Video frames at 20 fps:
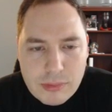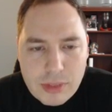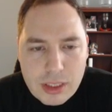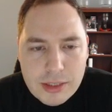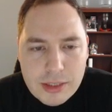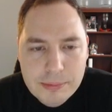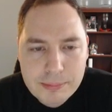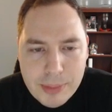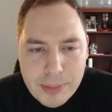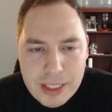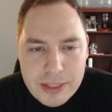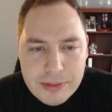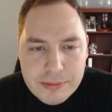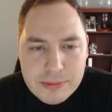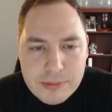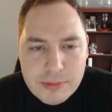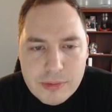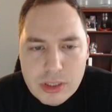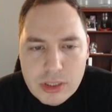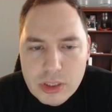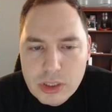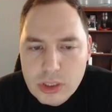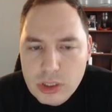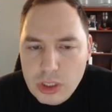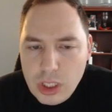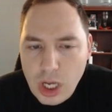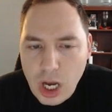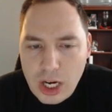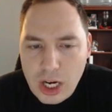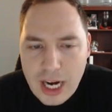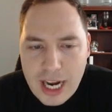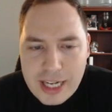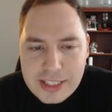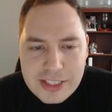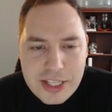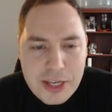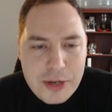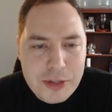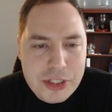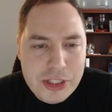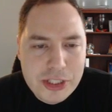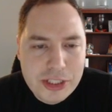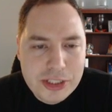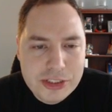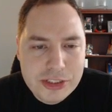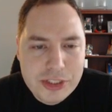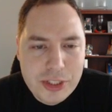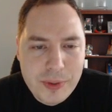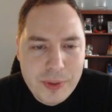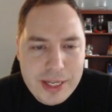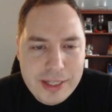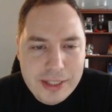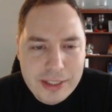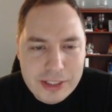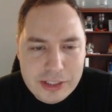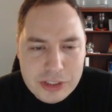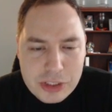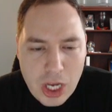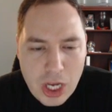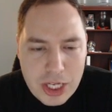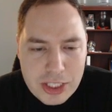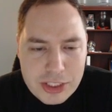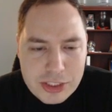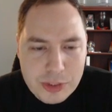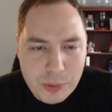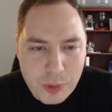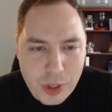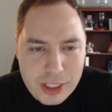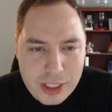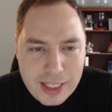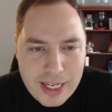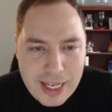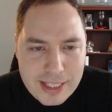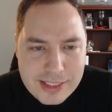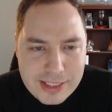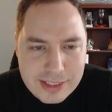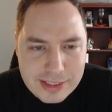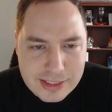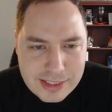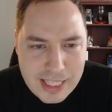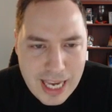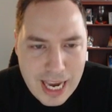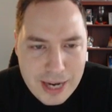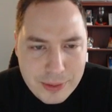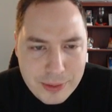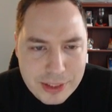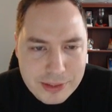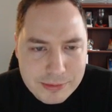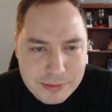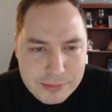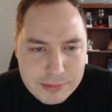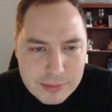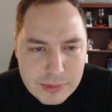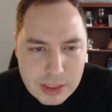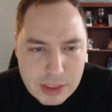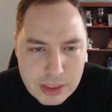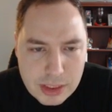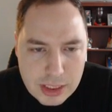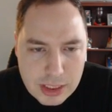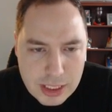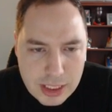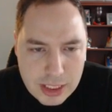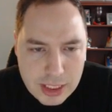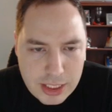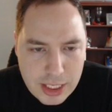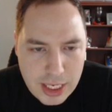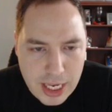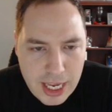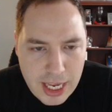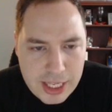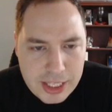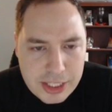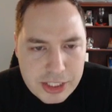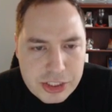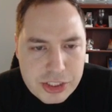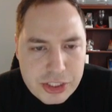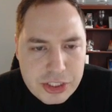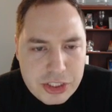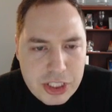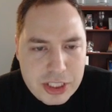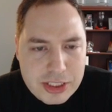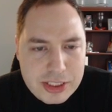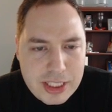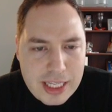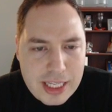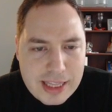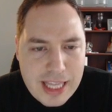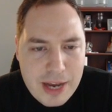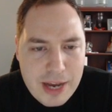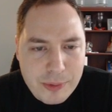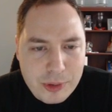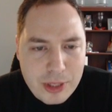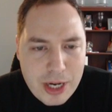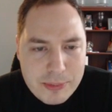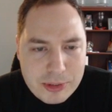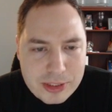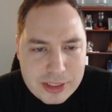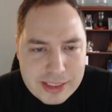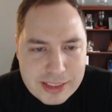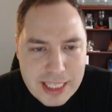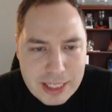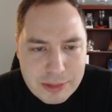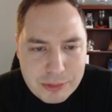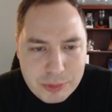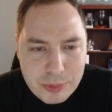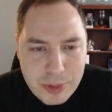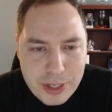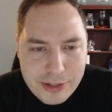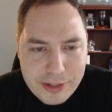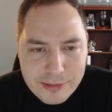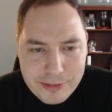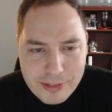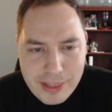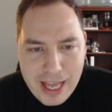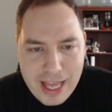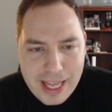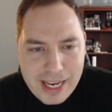But our Executioner is doing tons of work against his tower. And just like that, we're able to get rid of that